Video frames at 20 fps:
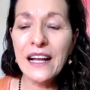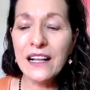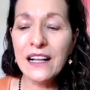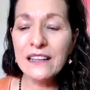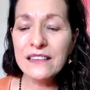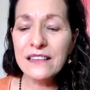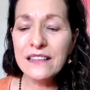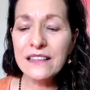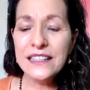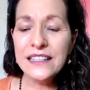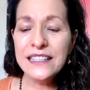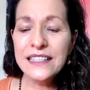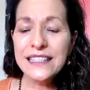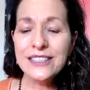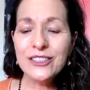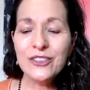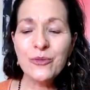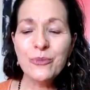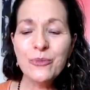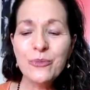A
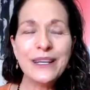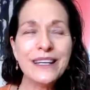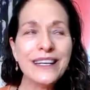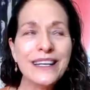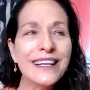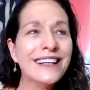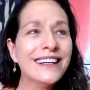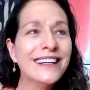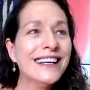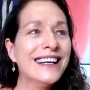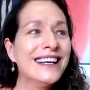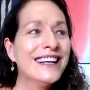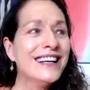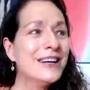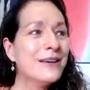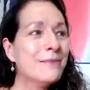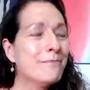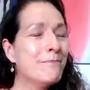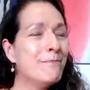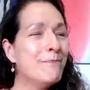little bit
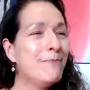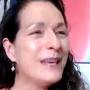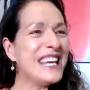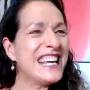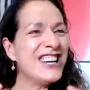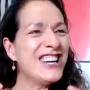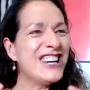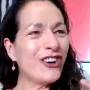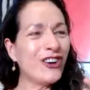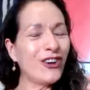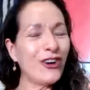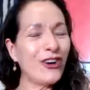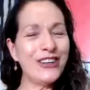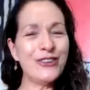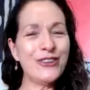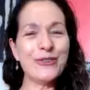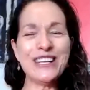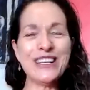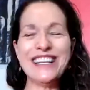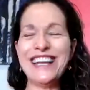bigger on
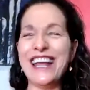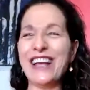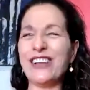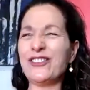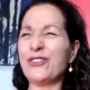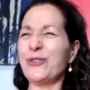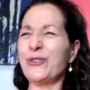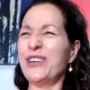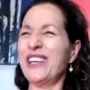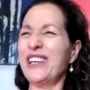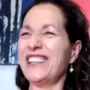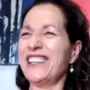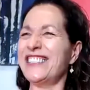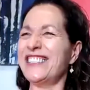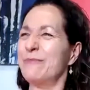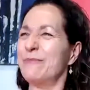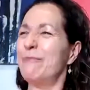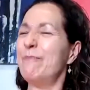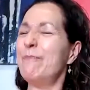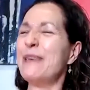your inhale, so it gets
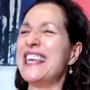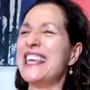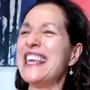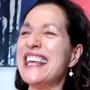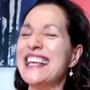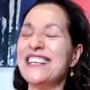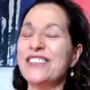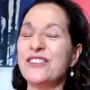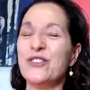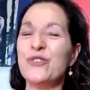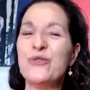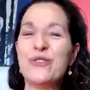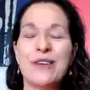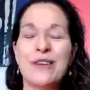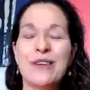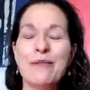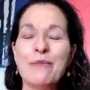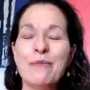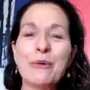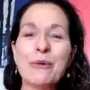as big as you
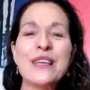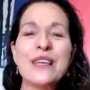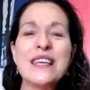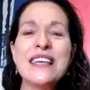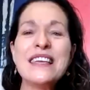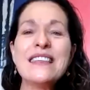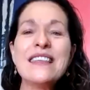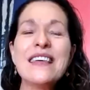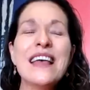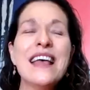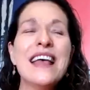can breathe,